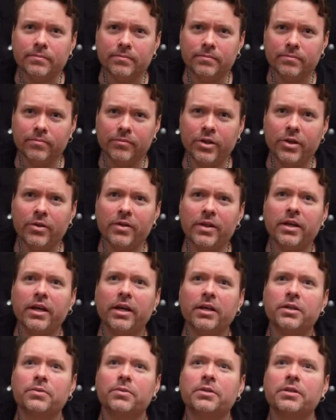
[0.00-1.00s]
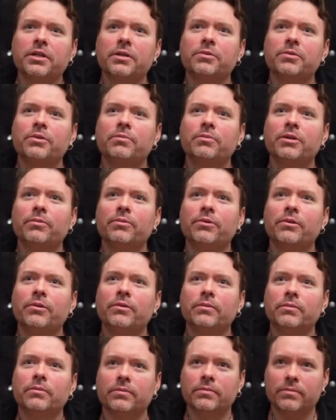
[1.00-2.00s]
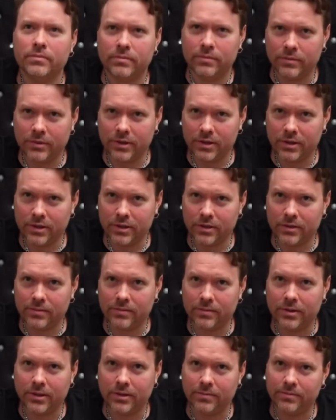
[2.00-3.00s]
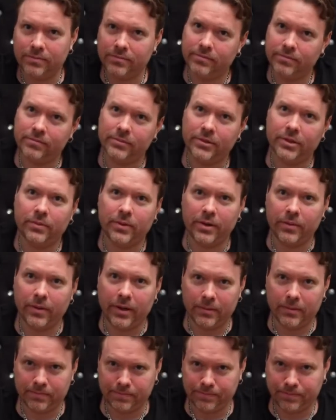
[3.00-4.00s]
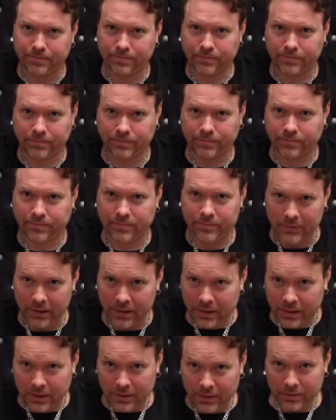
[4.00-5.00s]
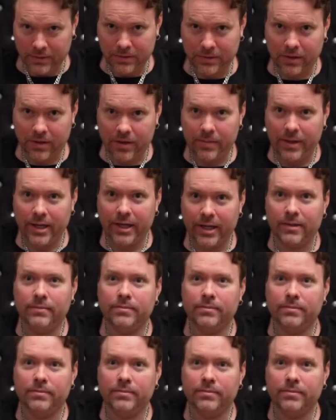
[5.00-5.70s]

Do you think HEX will dip so people... What is this? No, it went away. Sorry, man.